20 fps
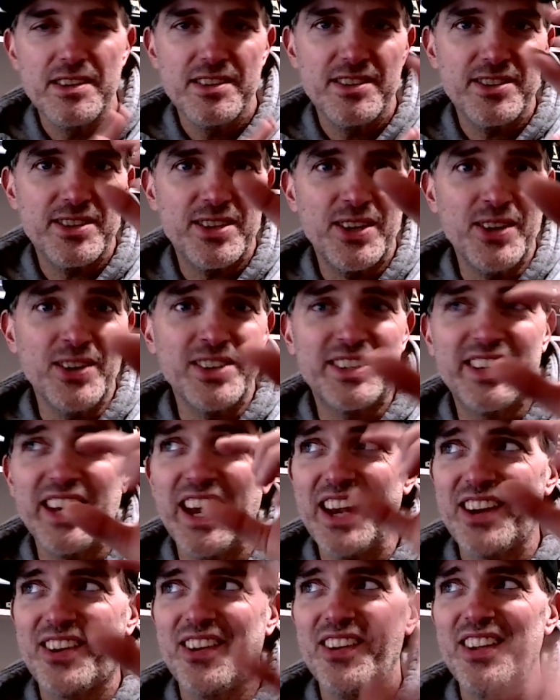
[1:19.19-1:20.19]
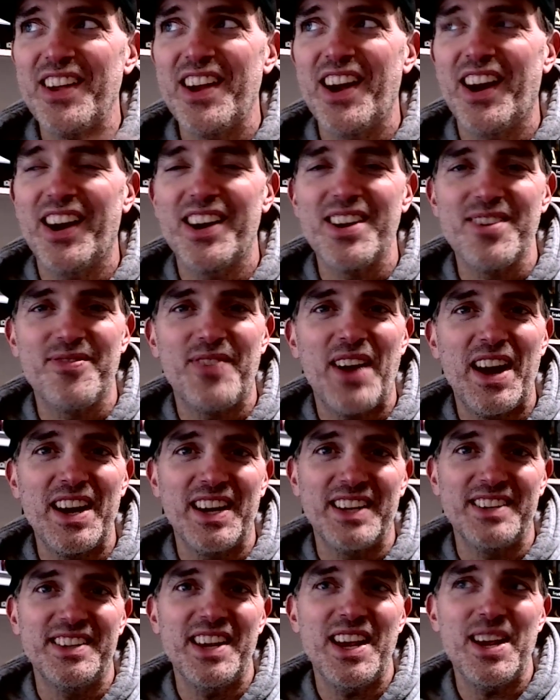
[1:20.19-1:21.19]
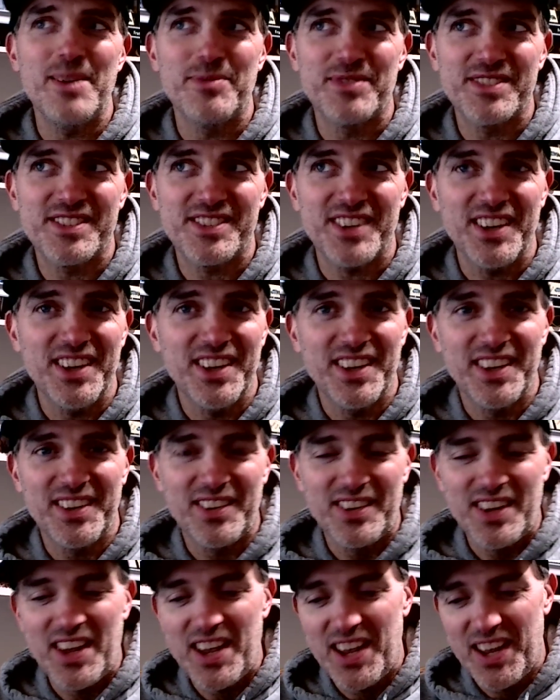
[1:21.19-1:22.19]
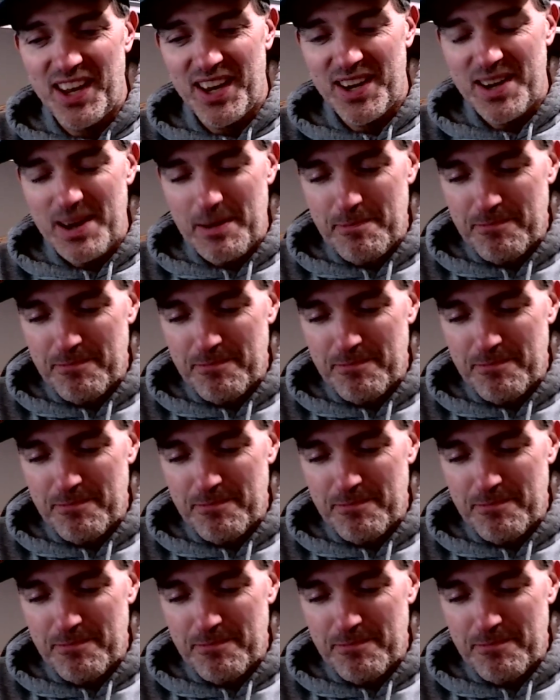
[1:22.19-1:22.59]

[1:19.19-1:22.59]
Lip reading: so it's like really hard to find a damn stud. And